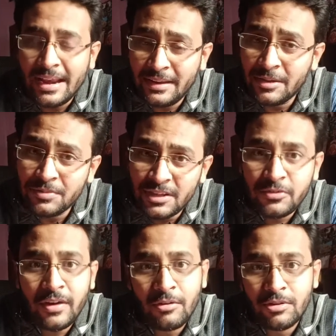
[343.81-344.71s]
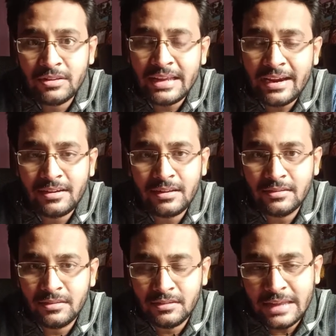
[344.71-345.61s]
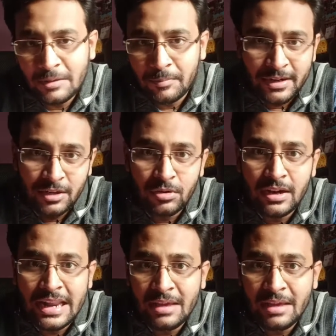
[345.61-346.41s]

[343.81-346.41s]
And if they found that that particular